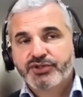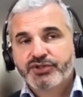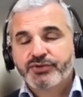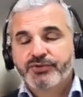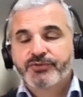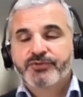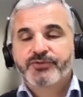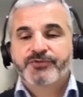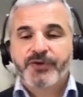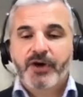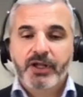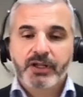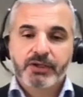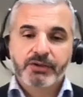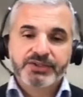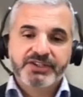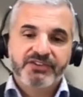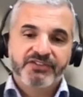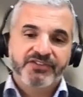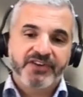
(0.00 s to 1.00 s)
to
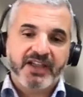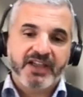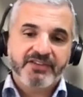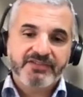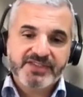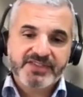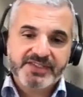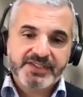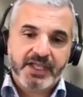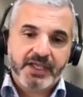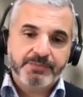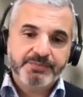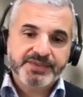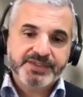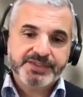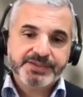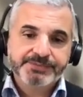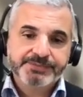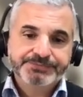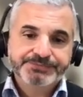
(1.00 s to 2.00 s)
follow the five
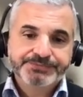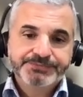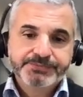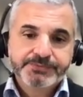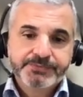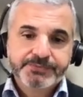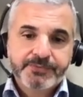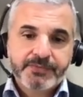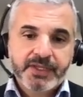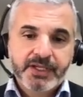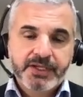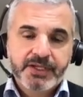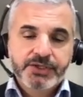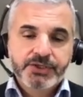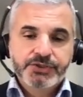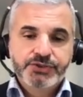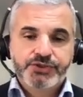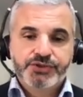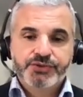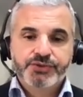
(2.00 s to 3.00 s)
steps
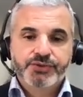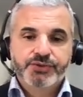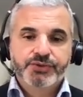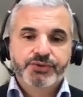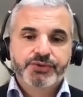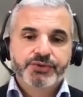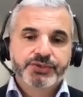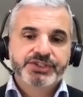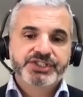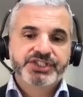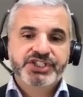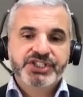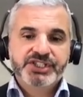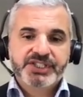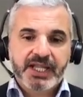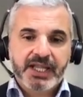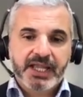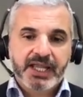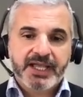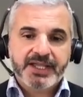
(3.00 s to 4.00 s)
to
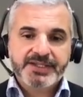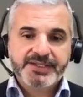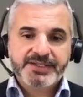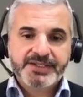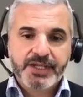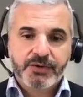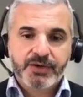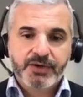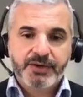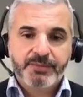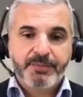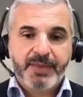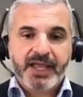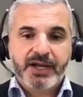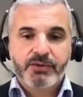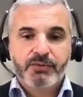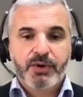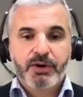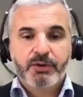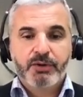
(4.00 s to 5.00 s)
digitalize our
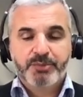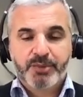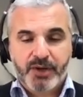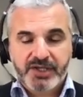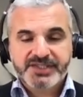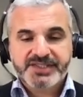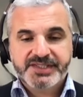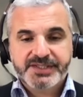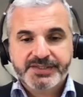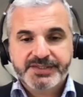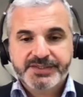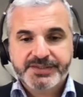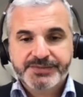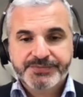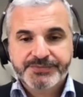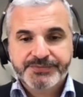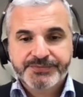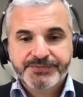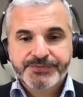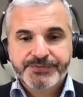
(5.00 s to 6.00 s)
manual
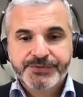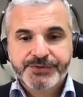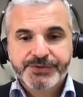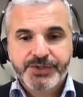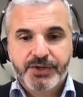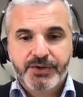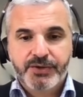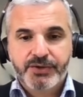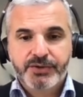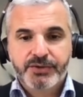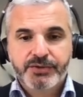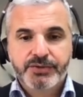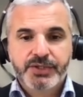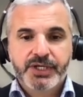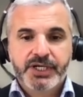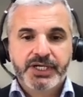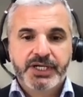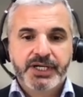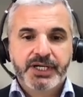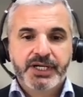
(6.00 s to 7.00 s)
process.
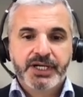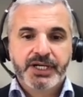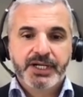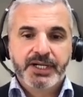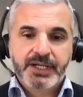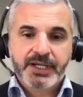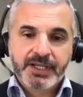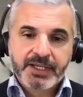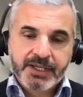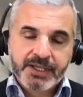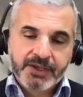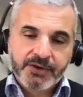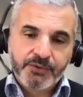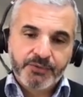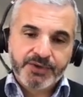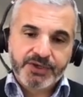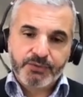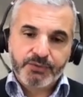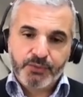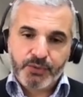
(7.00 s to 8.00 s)
So uh,
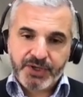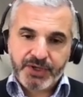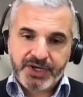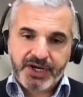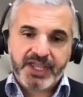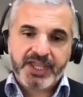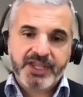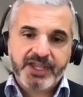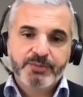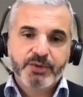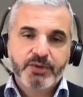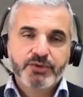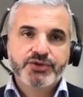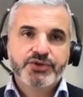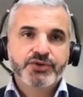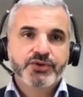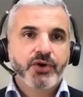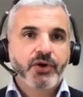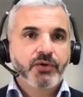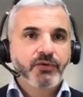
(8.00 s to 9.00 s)
we were able
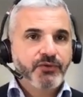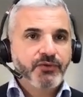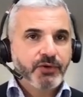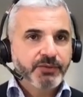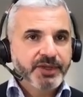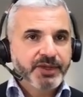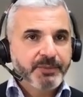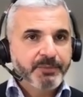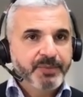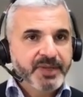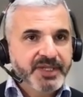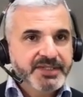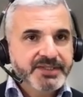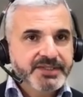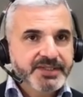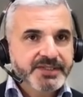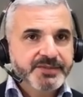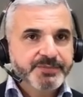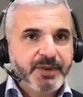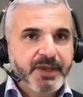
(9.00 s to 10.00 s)
to go from the
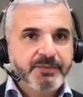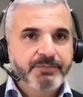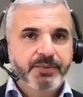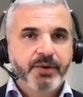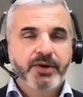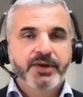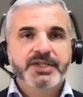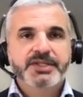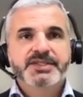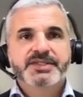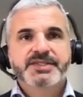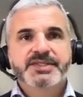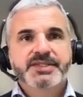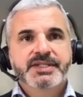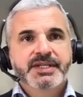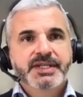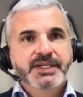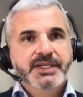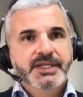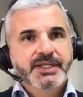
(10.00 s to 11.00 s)
business pain
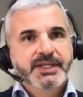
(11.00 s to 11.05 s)
points.